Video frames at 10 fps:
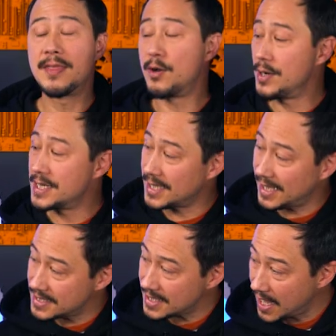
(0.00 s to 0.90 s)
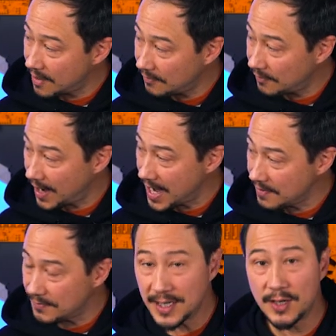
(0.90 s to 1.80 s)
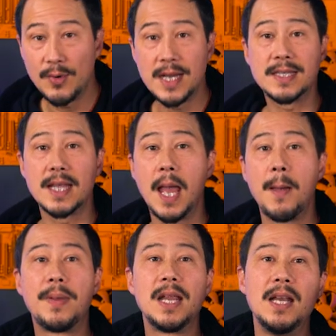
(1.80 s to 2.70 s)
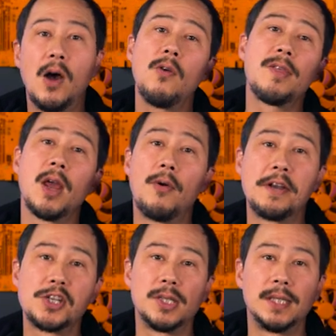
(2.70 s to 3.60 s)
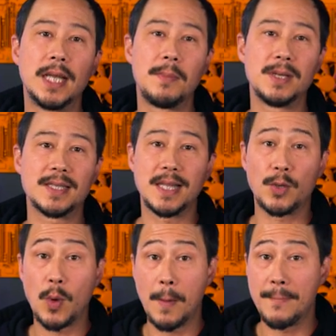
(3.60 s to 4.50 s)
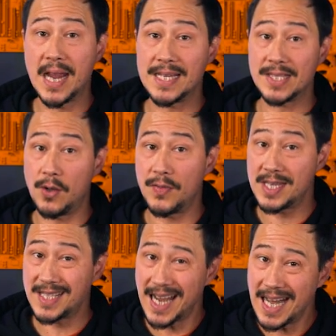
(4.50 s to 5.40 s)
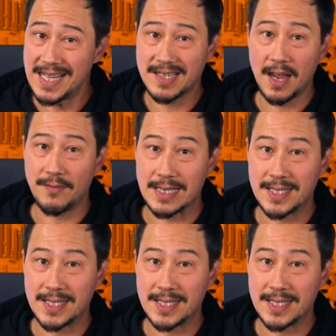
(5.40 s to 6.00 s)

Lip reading: the results are 5 degrees below the original numbers that were based on the silence cover,